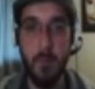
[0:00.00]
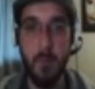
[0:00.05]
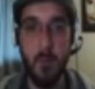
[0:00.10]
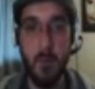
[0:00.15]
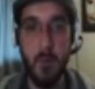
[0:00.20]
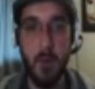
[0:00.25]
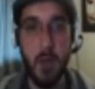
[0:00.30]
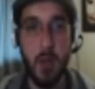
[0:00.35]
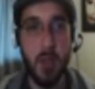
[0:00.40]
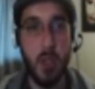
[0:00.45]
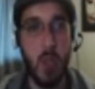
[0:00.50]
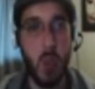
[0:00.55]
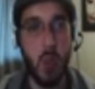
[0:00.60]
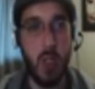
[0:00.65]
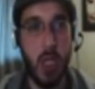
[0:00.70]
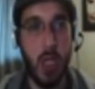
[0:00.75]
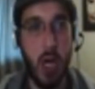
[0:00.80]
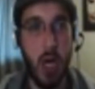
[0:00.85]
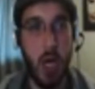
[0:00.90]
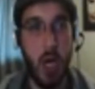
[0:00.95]
We can't have
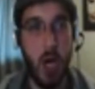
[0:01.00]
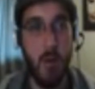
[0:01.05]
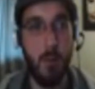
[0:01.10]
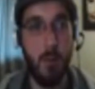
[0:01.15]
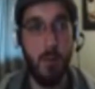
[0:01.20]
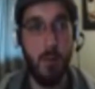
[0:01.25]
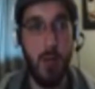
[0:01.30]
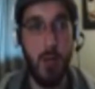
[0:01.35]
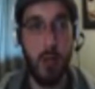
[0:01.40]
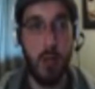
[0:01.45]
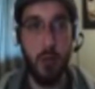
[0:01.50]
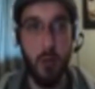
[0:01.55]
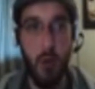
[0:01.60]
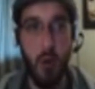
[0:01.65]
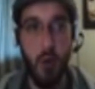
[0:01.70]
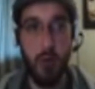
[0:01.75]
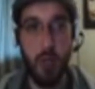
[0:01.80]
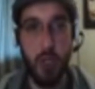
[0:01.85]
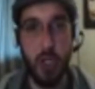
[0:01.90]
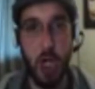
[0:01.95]
Professor Oak
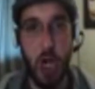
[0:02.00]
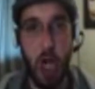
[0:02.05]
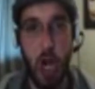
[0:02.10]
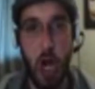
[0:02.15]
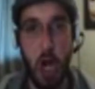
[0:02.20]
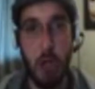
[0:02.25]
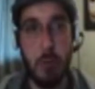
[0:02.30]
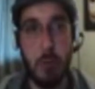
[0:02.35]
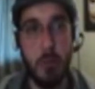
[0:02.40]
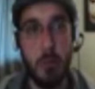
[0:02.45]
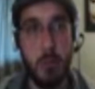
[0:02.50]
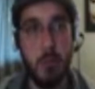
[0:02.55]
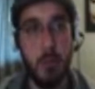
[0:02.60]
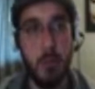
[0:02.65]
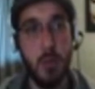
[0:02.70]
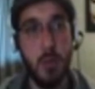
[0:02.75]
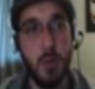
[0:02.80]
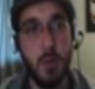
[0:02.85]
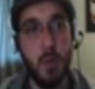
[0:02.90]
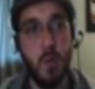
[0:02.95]
die.
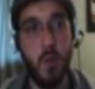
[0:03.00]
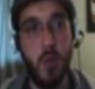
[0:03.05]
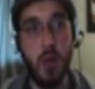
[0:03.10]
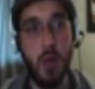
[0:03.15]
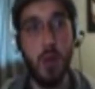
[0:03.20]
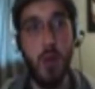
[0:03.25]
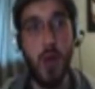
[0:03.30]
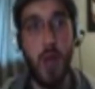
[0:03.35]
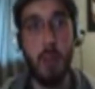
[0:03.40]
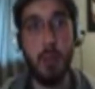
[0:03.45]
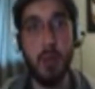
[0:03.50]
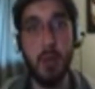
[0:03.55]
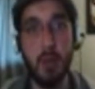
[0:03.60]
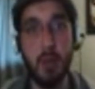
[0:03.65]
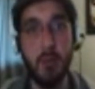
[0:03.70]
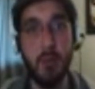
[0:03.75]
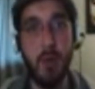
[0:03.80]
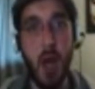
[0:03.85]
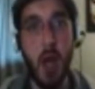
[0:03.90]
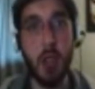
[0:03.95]
What'll happen to the
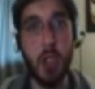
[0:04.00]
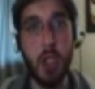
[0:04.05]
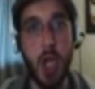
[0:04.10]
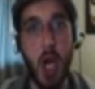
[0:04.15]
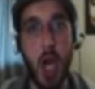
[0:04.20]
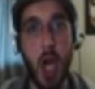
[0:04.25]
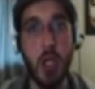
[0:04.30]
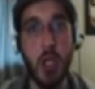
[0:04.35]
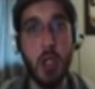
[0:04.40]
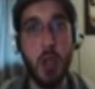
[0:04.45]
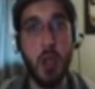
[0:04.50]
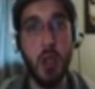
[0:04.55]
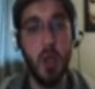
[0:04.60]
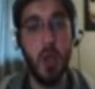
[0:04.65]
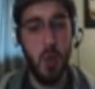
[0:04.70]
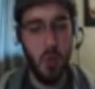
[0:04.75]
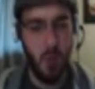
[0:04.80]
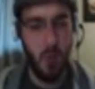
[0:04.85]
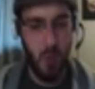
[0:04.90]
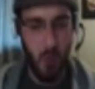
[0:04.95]
franchise?
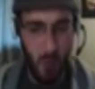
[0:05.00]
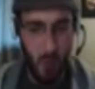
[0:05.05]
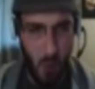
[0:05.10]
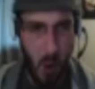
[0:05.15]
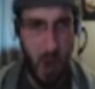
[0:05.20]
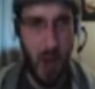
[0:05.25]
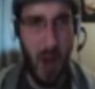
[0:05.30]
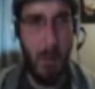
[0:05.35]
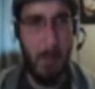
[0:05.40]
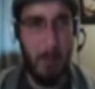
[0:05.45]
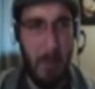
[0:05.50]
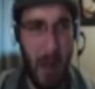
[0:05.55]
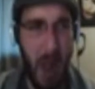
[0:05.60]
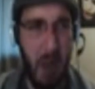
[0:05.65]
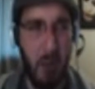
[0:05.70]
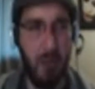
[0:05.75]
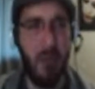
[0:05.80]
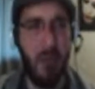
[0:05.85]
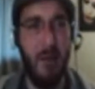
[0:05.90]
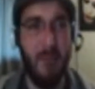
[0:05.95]
What about the
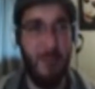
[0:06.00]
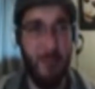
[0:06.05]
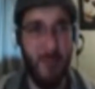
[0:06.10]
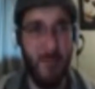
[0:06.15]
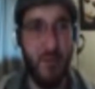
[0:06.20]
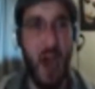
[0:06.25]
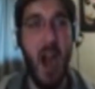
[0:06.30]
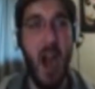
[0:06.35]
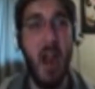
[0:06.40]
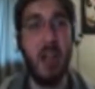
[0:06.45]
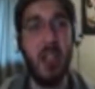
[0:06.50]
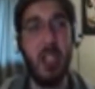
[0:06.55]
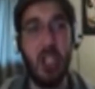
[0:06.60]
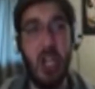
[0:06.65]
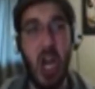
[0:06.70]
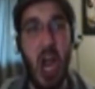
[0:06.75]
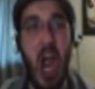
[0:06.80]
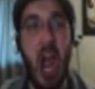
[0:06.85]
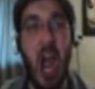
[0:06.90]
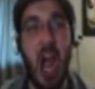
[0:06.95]

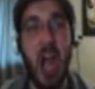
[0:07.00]
franchise?